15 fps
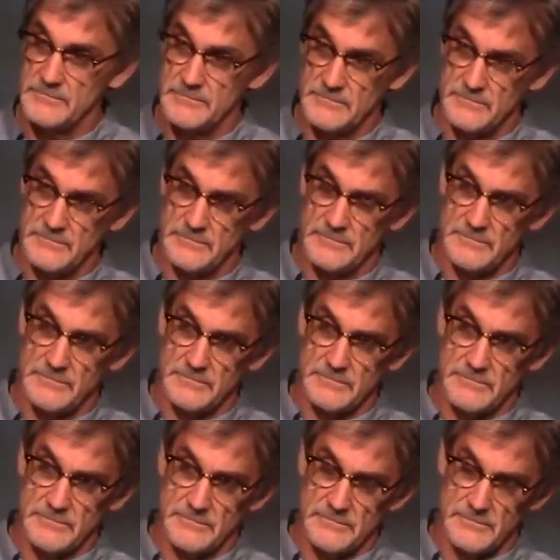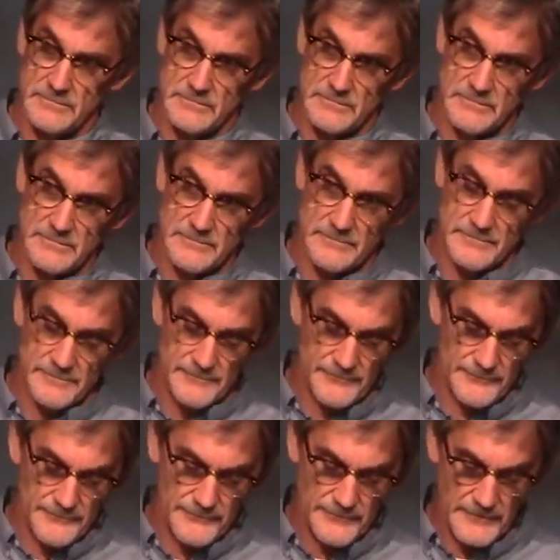
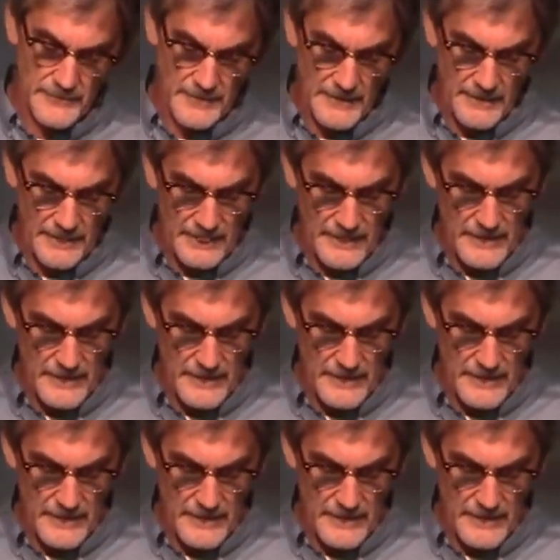(no one is talking)